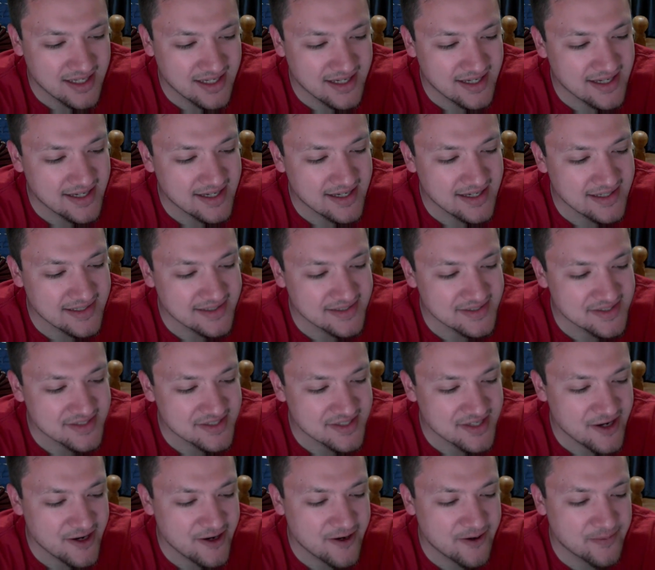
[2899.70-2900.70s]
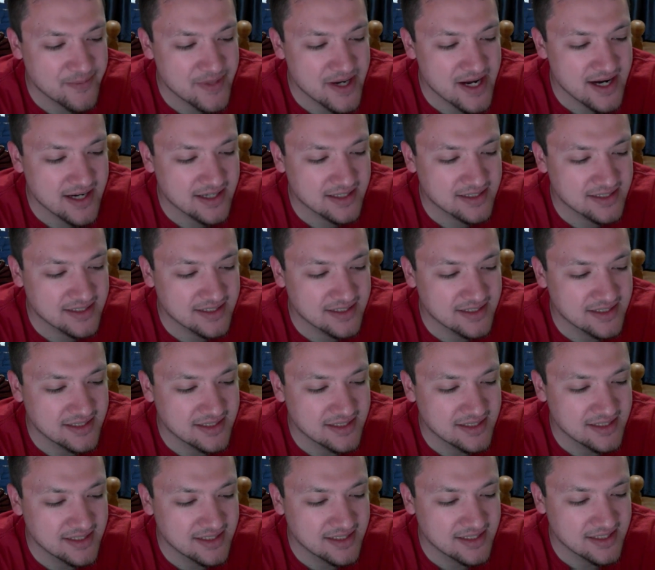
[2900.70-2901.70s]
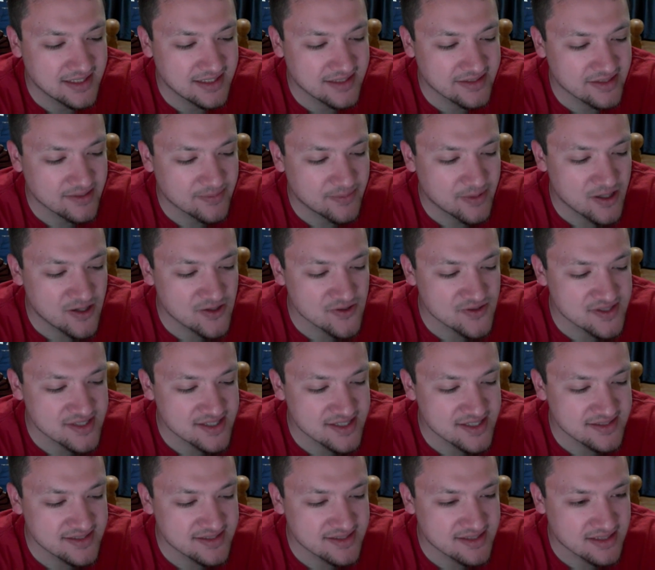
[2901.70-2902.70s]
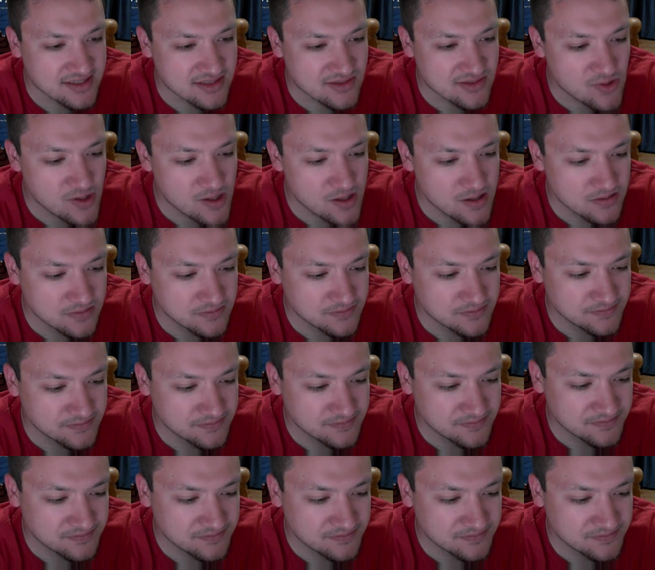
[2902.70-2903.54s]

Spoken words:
as they're back in the postseason as well.